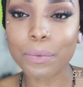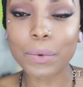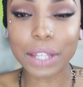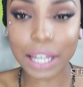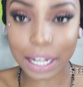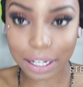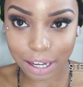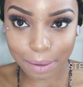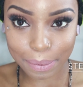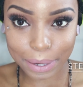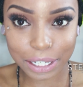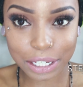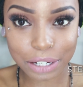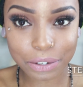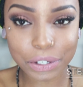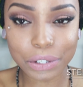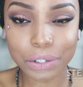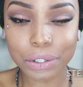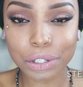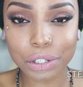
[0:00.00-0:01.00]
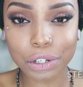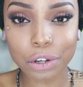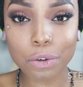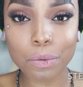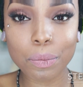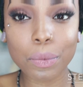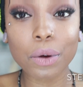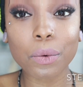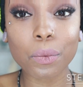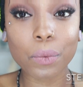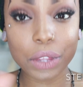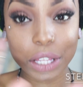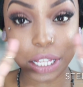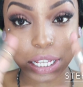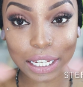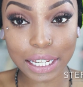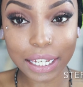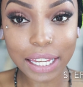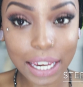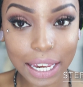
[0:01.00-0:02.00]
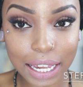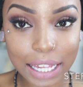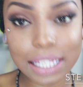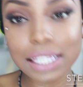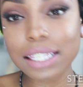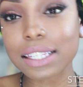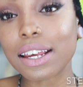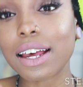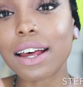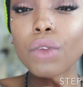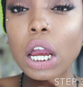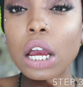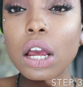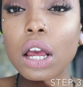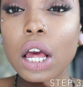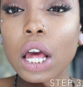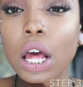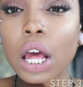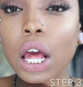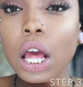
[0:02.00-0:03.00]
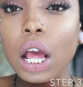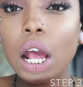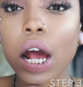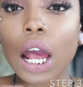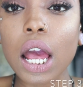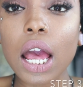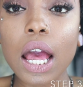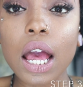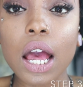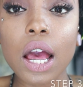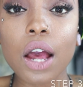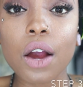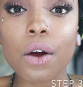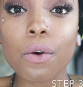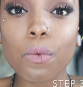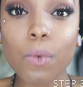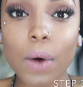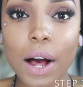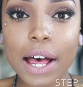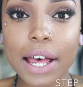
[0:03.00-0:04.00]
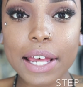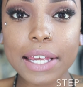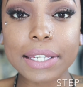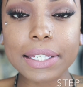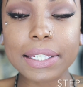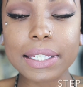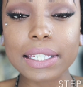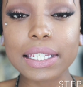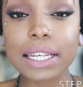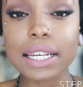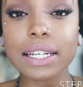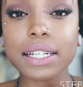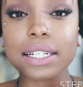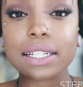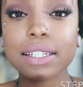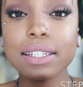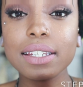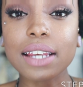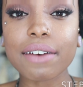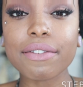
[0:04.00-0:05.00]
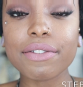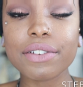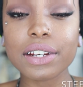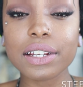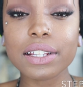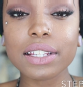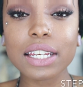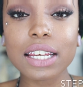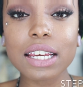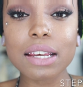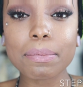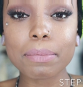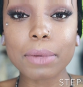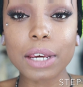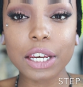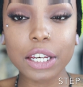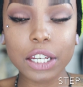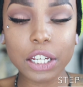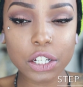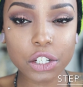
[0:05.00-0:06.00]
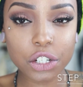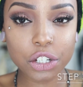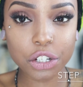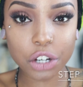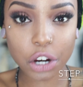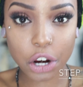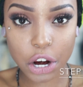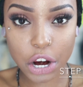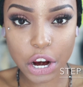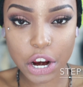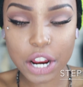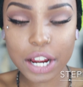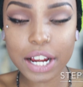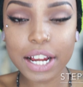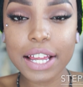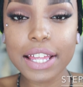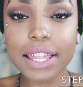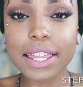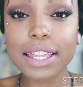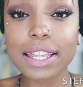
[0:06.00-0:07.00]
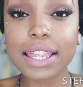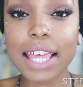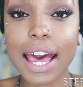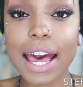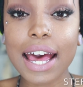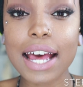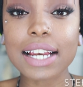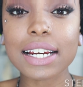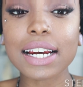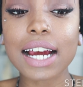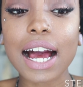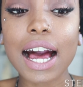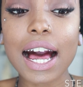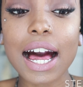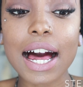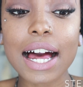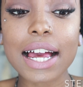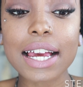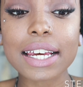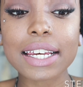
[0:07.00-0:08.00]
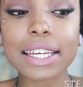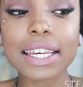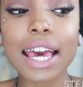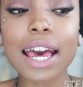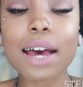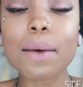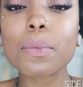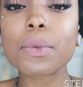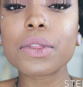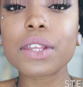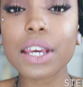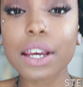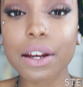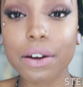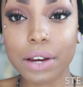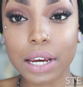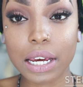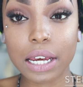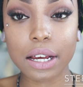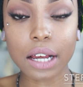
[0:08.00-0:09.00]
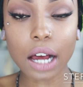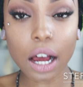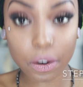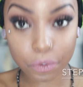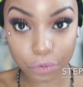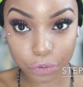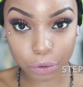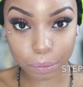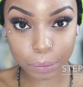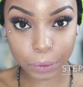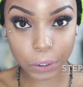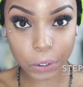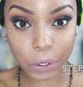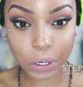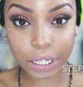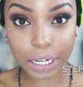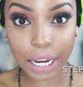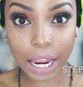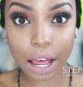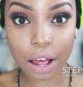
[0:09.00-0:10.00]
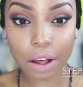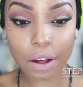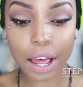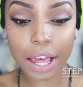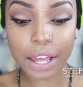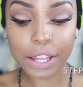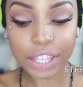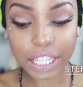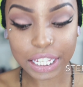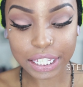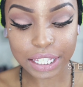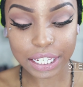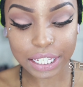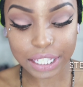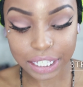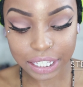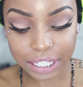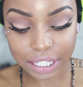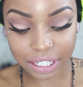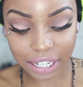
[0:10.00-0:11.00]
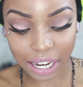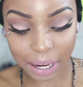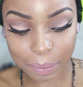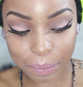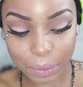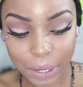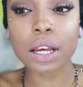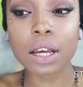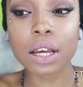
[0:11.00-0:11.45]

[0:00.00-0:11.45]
with antibacterial soap with clean hands, was definitely making sure that I kept the area comfortable. Now, this is a step